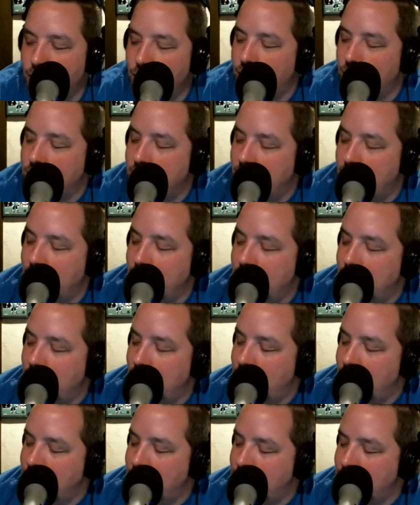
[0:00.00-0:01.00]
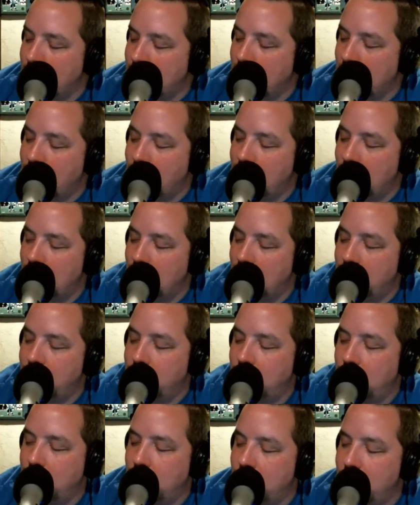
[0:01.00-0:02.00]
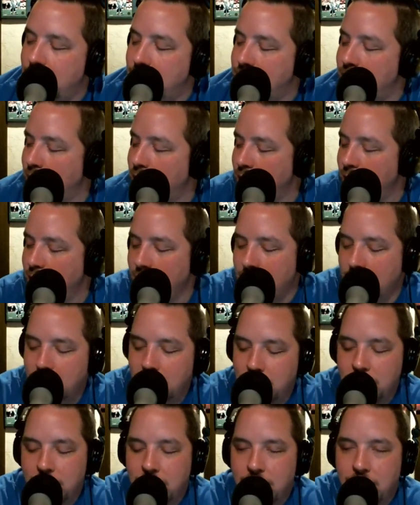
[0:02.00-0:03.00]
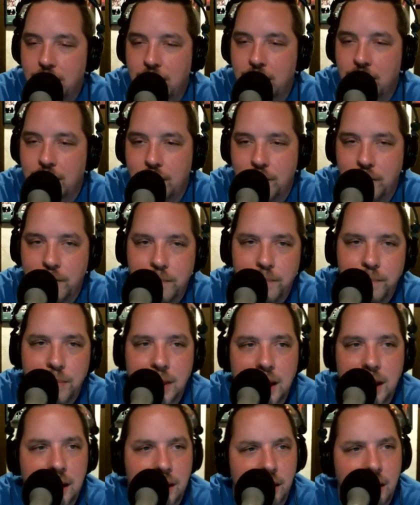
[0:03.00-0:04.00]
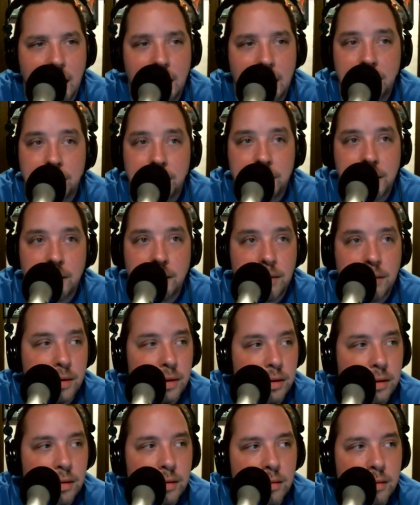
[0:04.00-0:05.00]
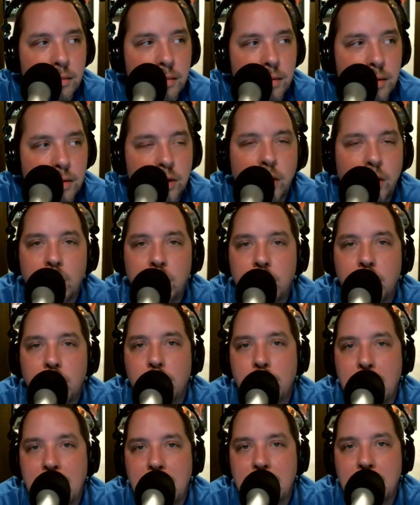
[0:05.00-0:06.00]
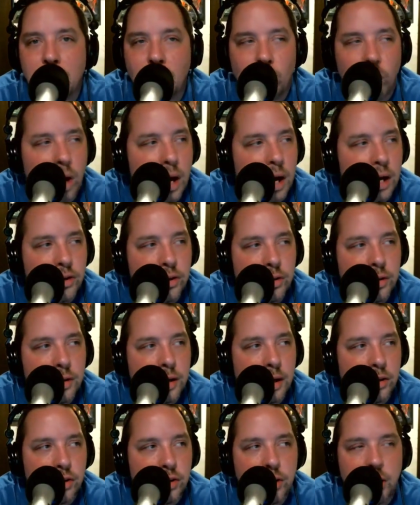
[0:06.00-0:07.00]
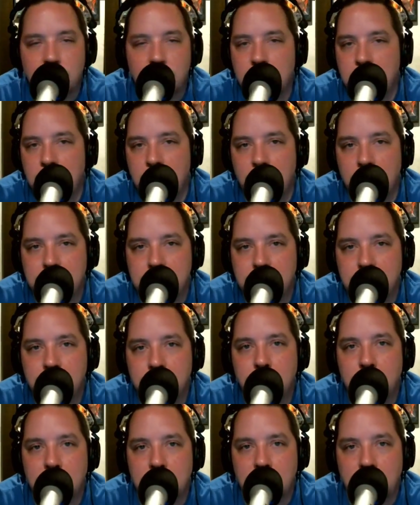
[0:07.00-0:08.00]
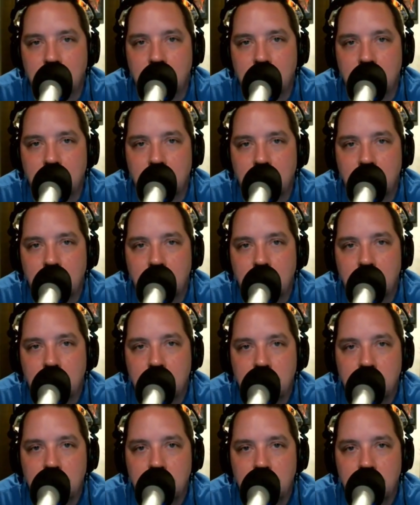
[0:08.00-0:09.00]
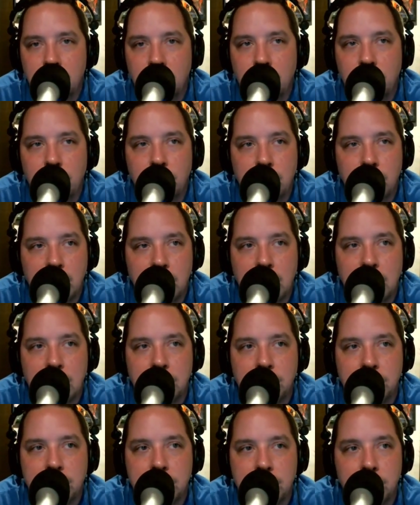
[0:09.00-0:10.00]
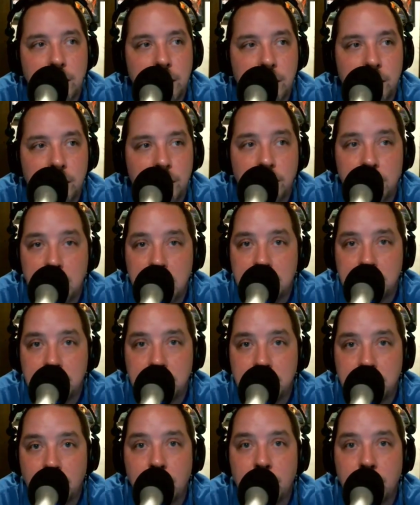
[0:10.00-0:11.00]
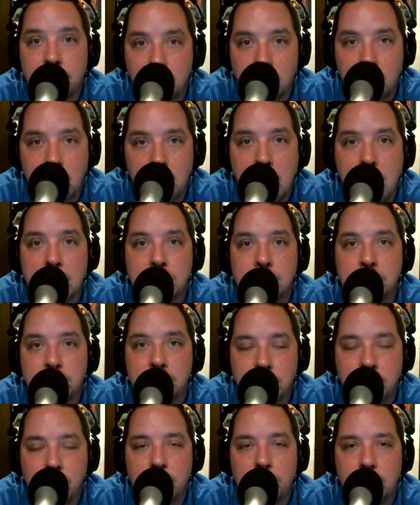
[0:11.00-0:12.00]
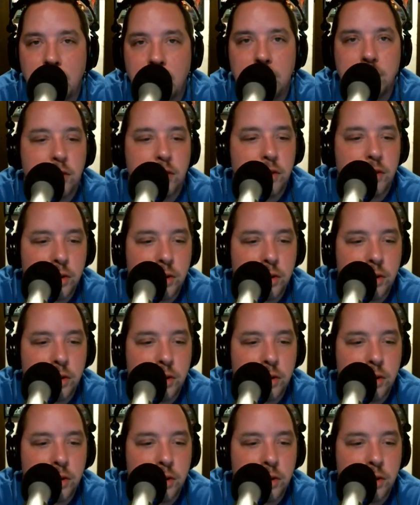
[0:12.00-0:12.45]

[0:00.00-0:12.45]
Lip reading: a year ago, and just kind of relive those. And a lot of stuff. You ought to go back and watch a show that you listened to a year ago. You'll realize you either missed or forgot so much.